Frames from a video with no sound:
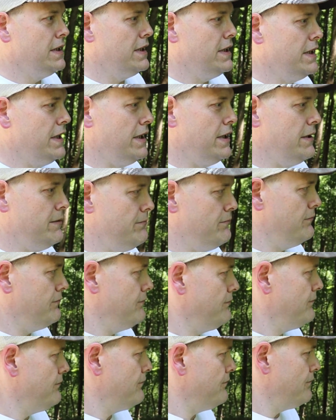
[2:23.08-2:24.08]
Um,
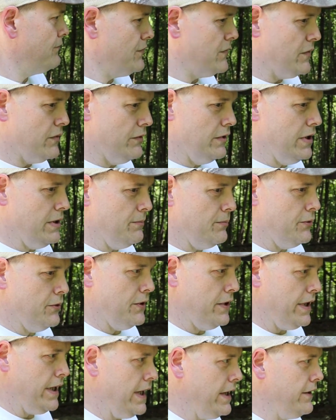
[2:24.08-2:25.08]
really
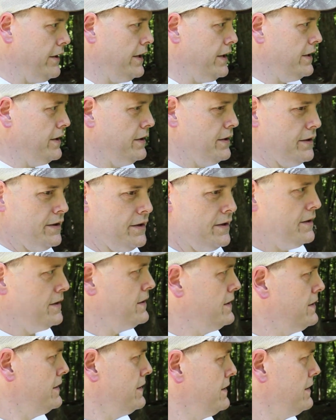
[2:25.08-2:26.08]
pretty area.
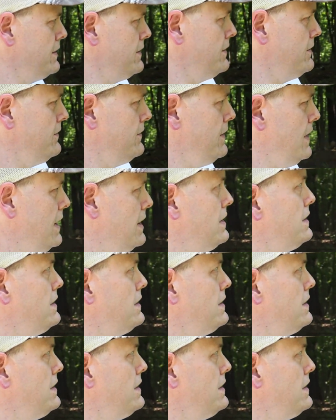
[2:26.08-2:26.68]
Trying to